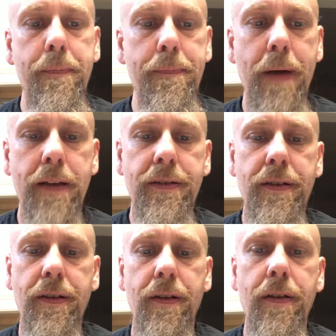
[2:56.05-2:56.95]

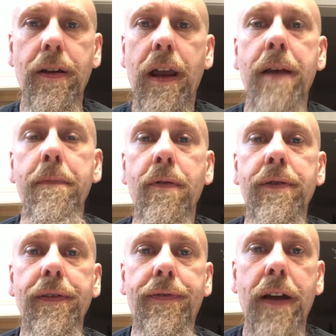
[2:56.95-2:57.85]
best and
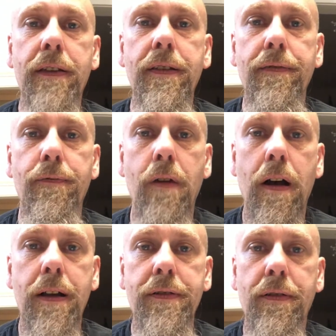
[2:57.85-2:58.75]
most effective
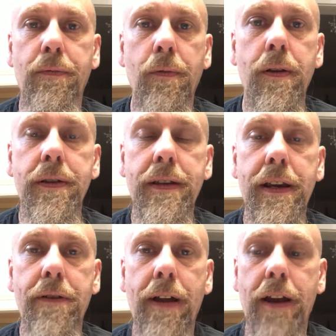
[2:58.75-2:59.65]
wands are ones that
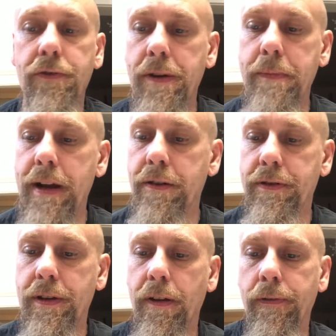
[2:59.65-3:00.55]
you actually make
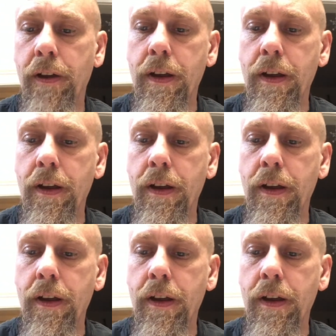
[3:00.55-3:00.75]
yourself.